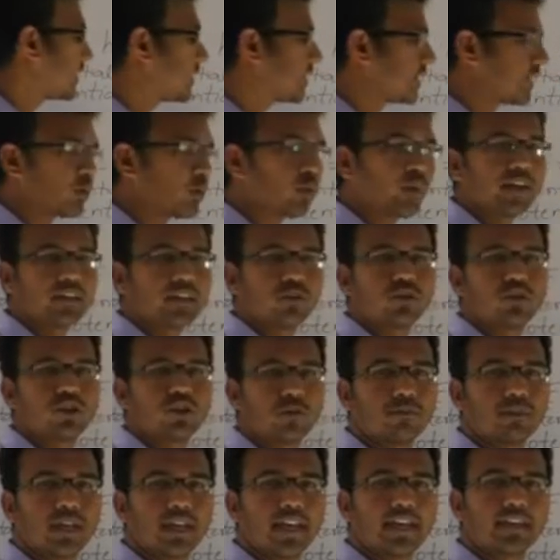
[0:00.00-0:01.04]
is required to
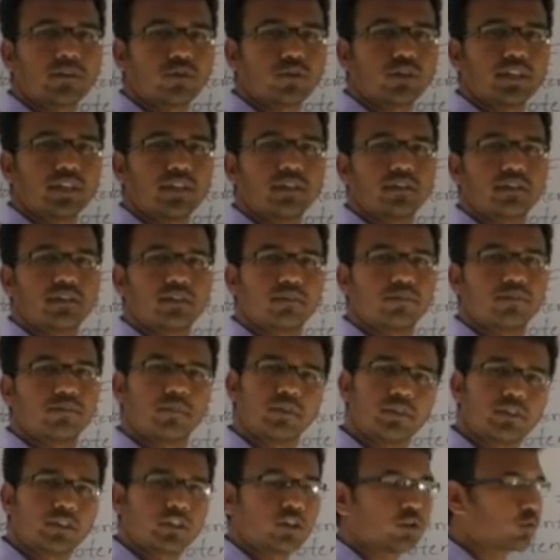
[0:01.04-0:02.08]
stop the electron is
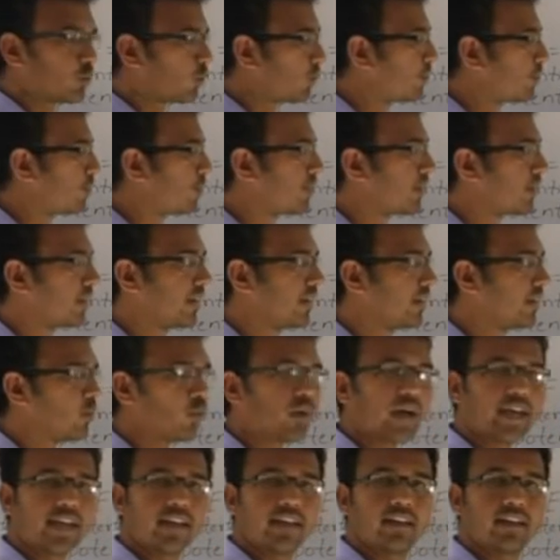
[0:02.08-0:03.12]
0.
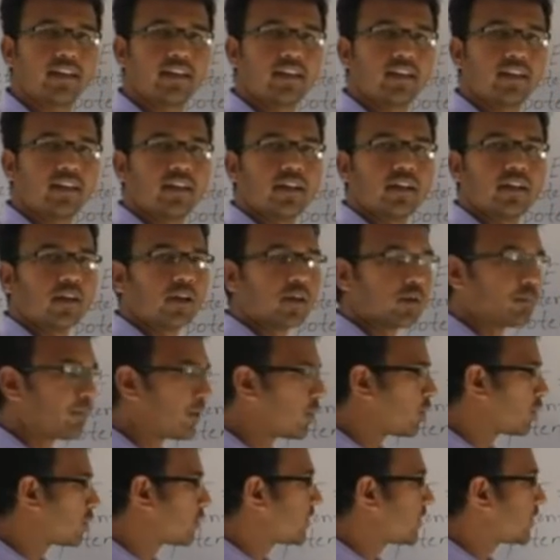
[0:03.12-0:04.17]
Why?
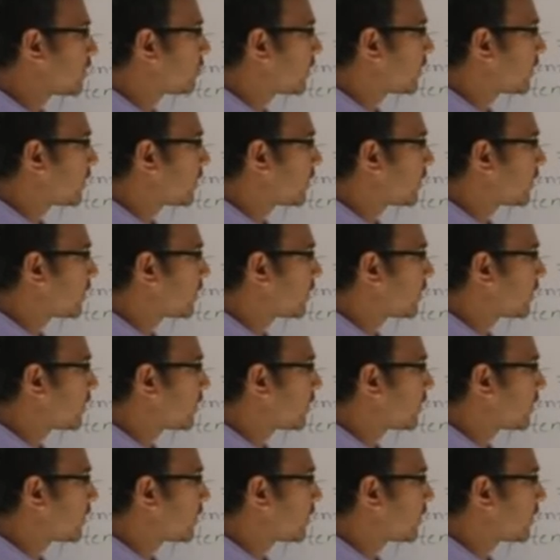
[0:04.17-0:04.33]
Because when the